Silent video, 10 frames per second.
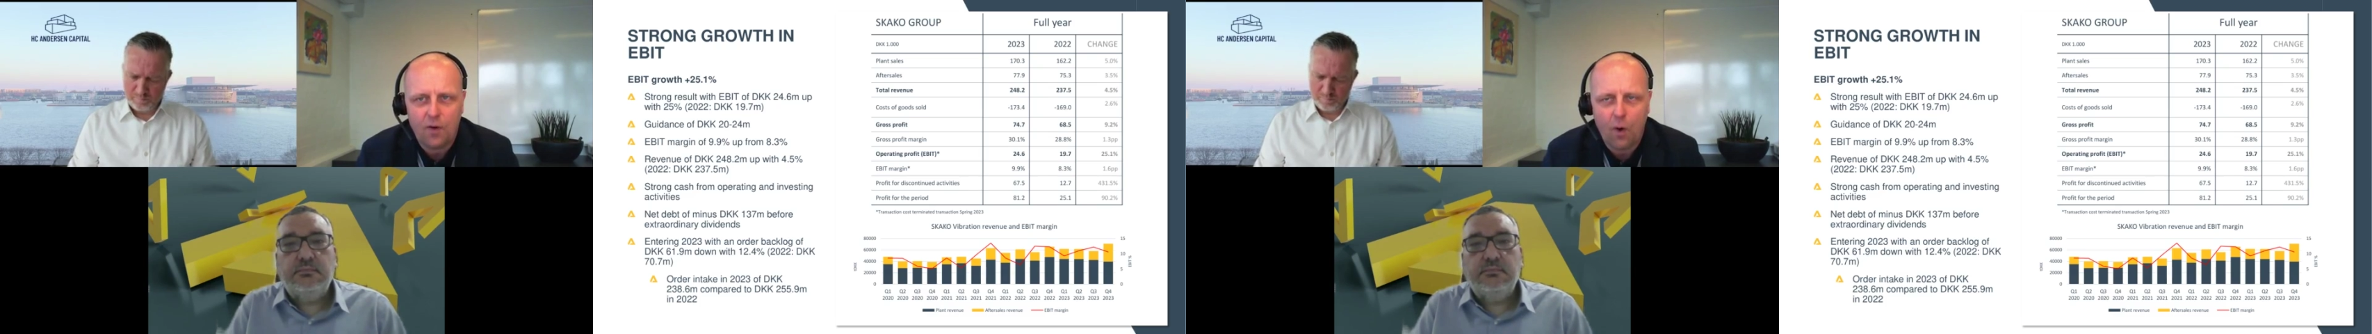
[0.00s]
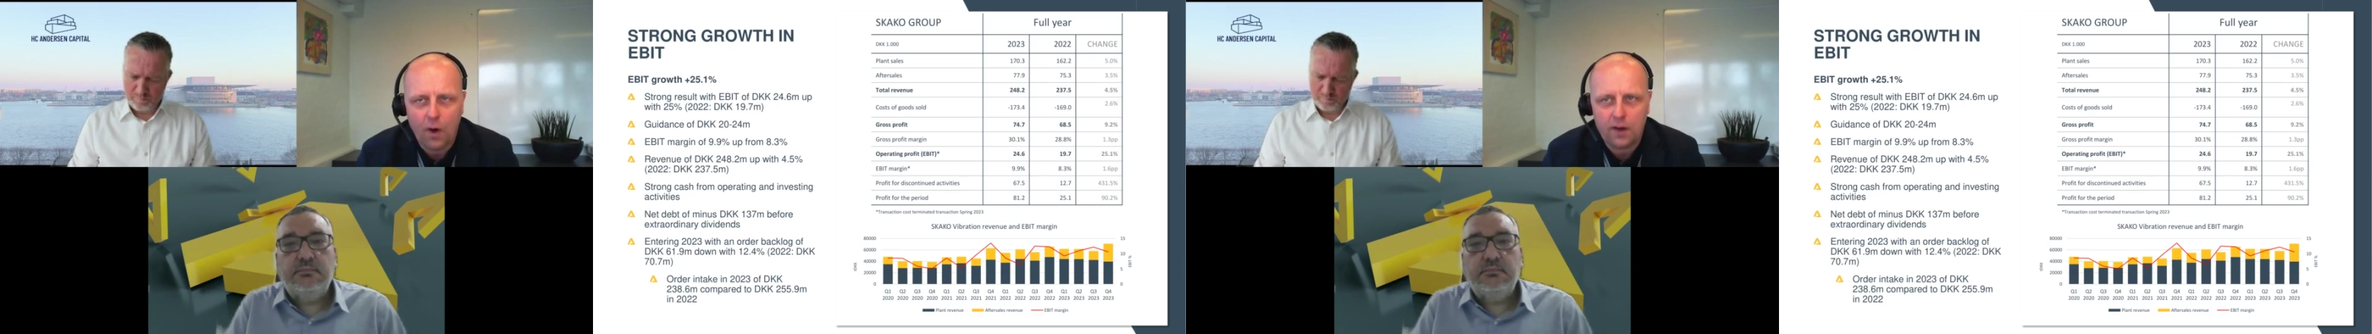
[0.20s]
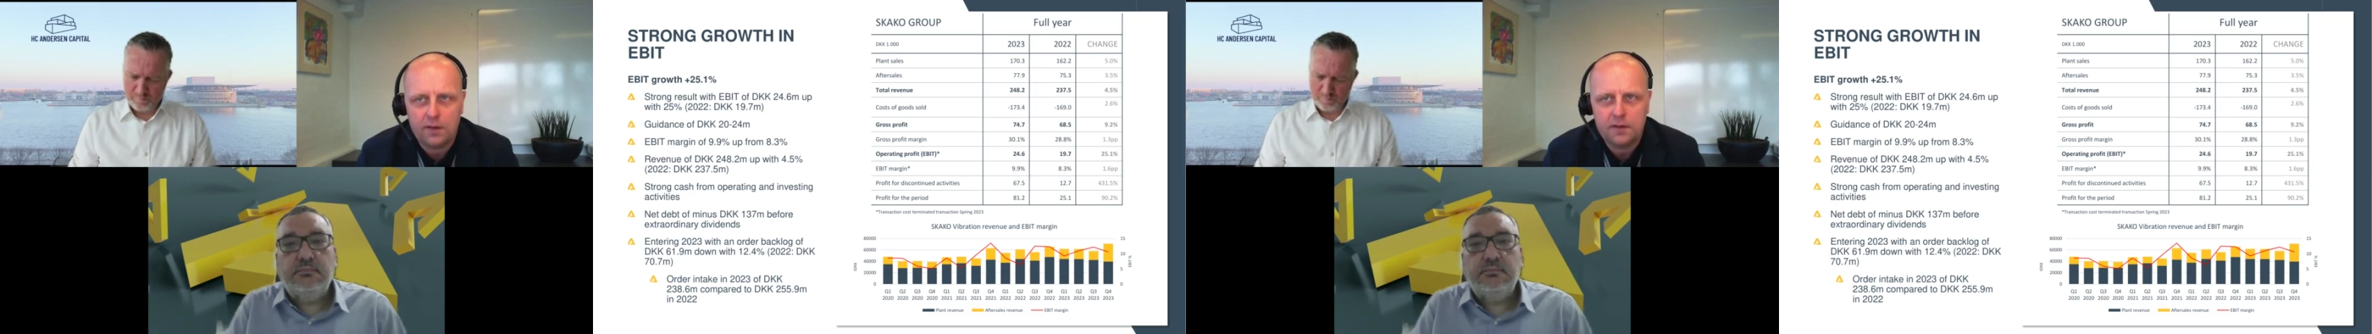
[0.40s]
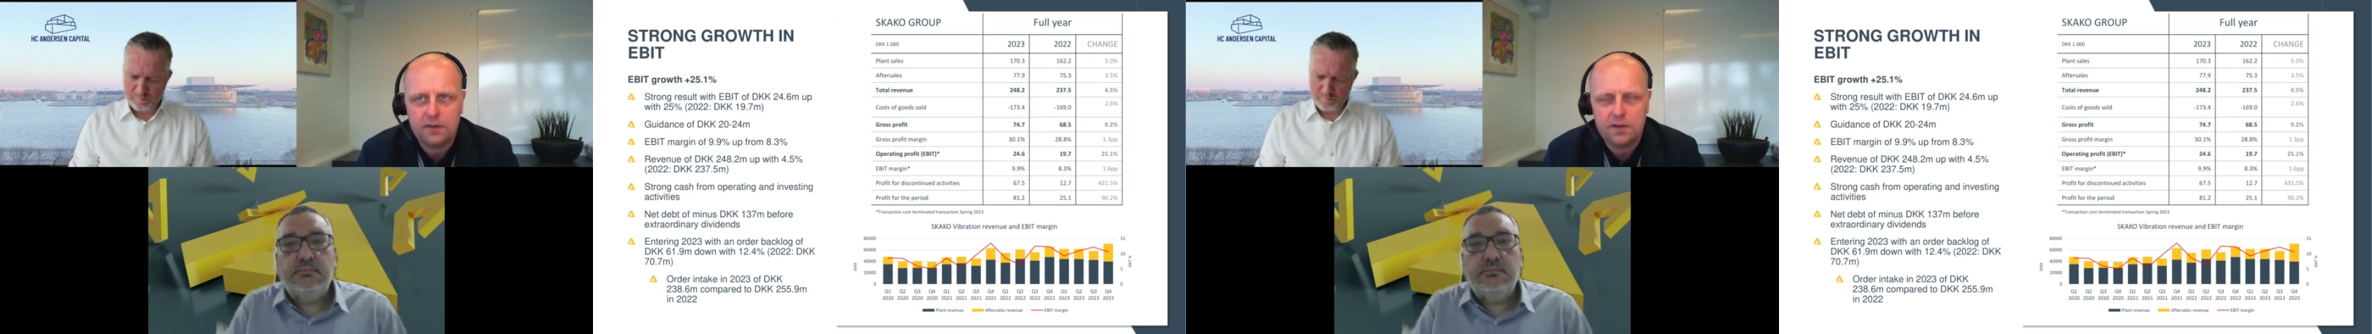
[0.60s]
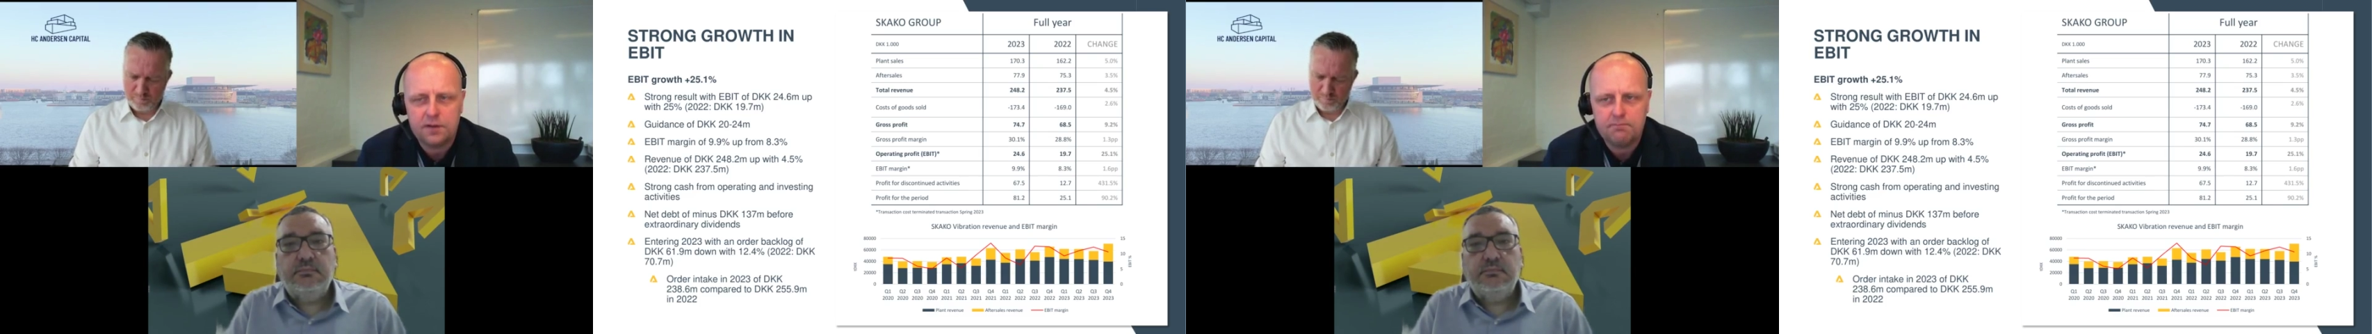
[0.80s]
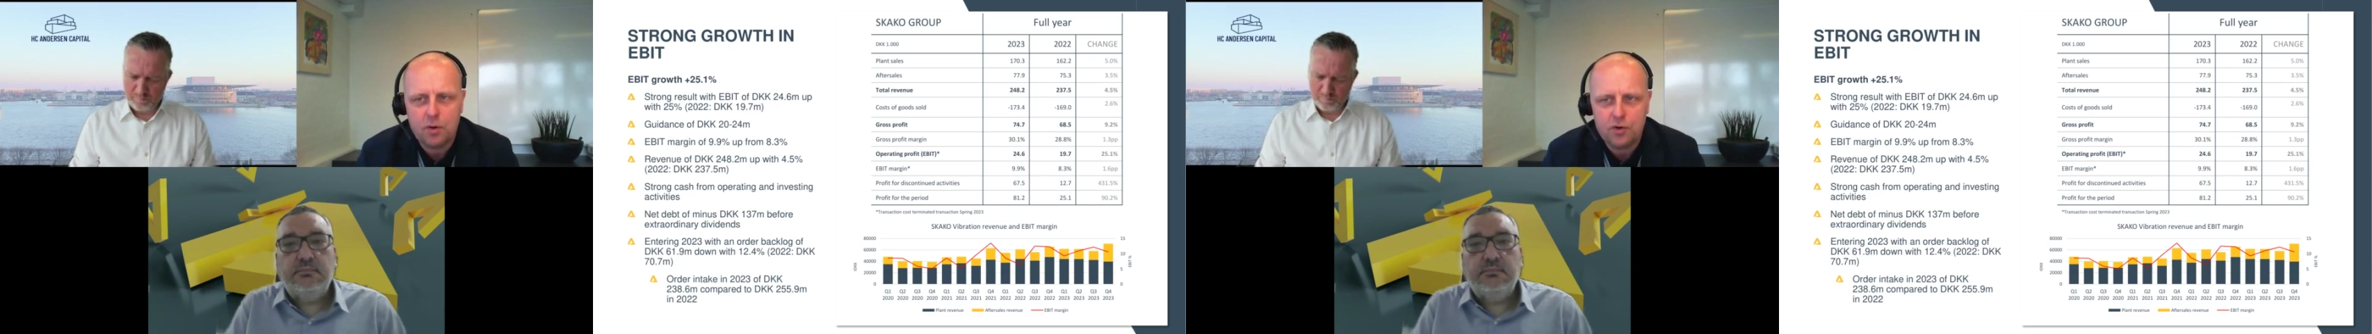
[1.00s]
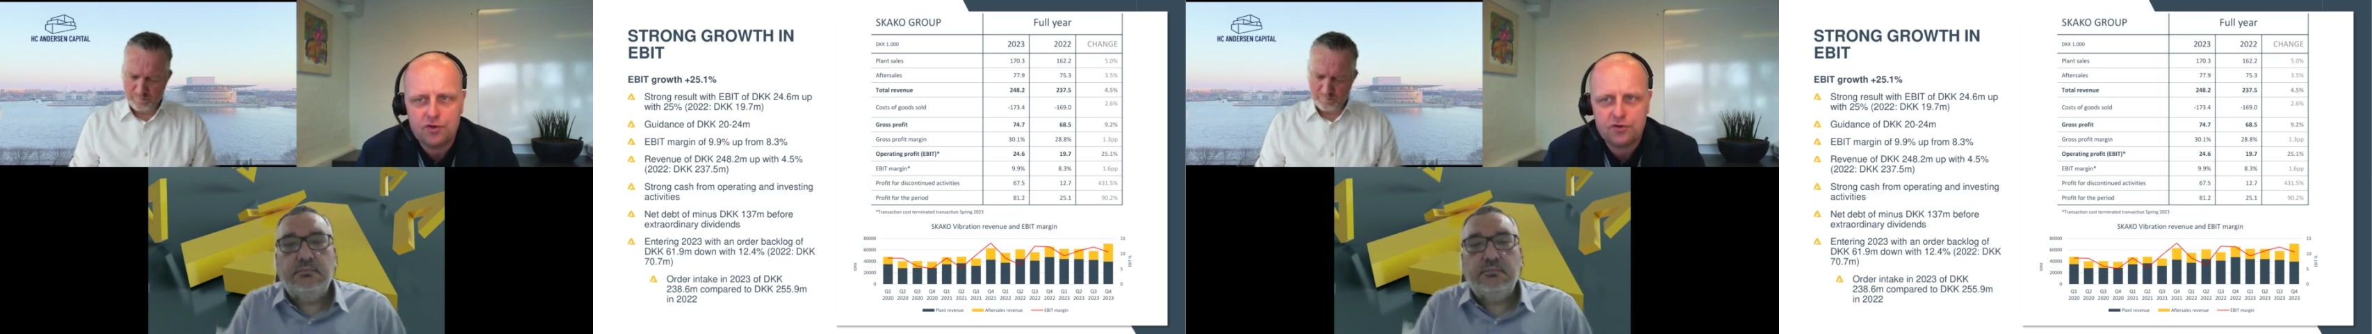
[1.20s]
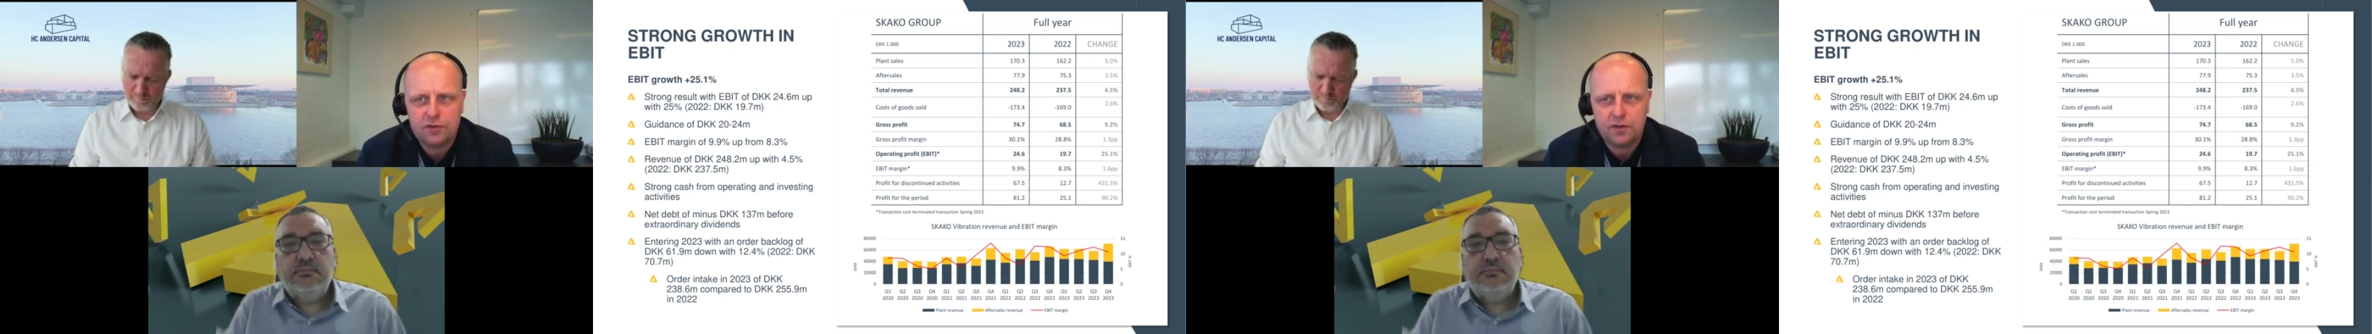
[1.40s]
order
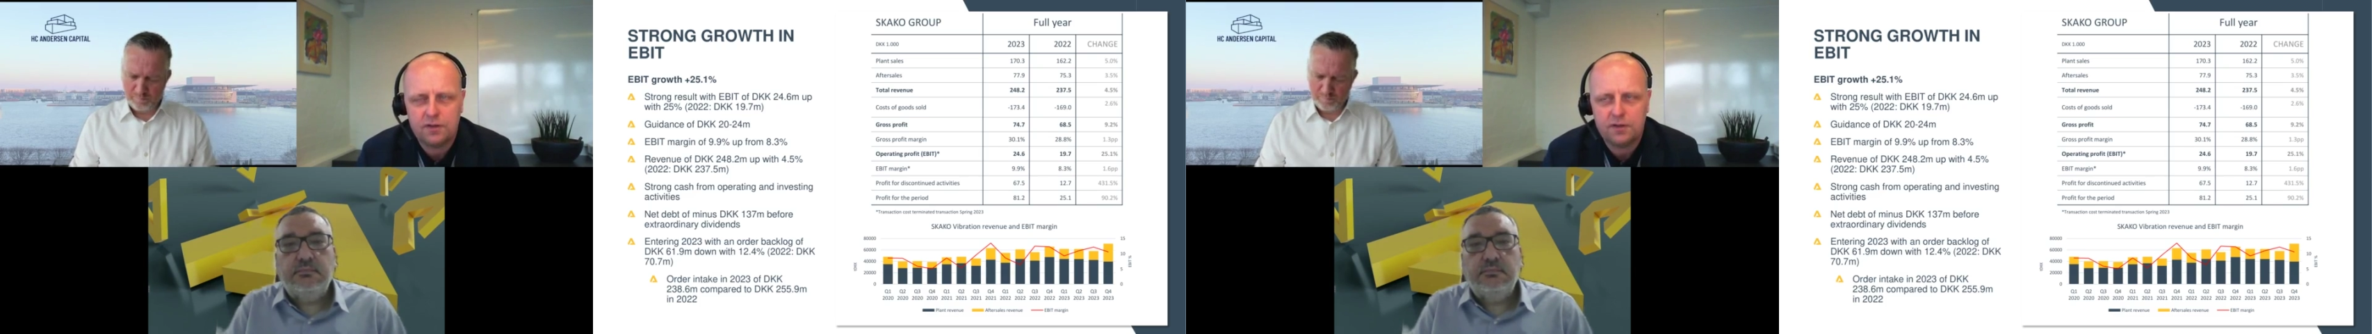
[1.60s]
push